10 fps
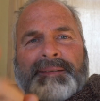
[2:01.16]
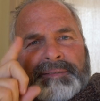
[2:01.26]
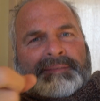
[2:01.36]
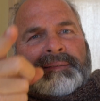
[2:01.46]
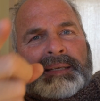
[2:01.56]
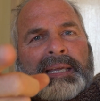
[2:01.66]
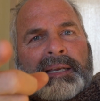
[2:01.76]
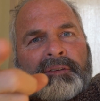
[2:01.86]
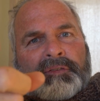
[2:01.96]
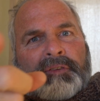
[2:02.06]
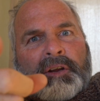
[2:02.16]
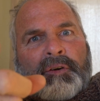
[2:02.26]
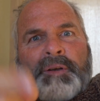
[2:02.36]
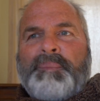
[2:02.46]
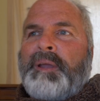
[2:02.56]
sticking his
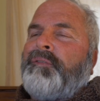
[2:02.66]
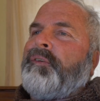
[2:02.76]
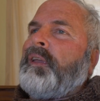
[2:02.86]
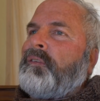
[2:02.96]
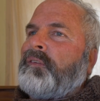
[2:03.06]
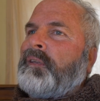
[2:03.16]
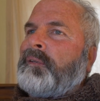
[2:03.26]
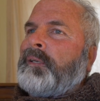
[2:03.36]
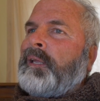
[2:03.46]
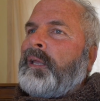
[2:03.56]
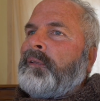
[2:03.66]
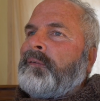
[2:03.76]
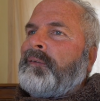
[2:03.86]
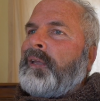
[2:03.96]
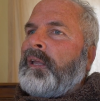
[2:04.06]
finger in my face
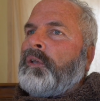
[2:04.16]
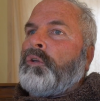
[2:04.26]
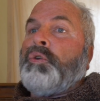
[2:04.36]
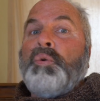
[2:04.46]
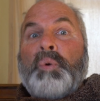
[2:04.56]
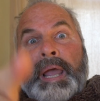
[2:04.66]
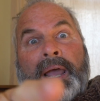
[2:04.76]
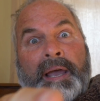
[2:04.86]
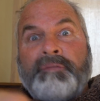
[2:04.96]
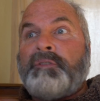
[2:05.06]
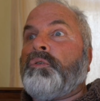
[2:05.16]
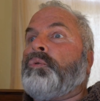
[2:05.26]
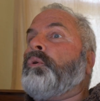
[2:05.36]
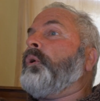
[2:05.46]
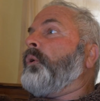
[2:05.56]
and saying, you have
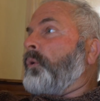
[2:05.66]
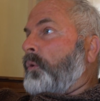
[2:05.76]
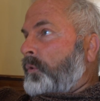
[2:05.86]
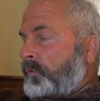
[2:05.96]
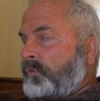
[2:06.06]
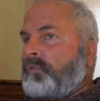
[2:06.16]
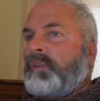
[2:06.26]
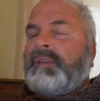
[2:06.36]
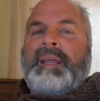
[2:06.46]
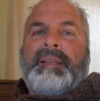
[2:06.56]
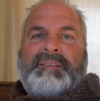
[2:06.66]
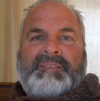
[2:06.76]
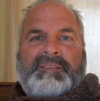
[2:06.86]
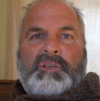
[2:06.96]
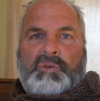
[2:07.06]
to sit at the
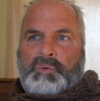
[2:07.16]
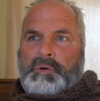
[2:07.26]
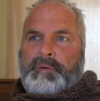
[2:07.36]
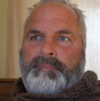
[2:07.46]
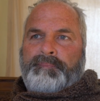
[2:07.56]
seashore.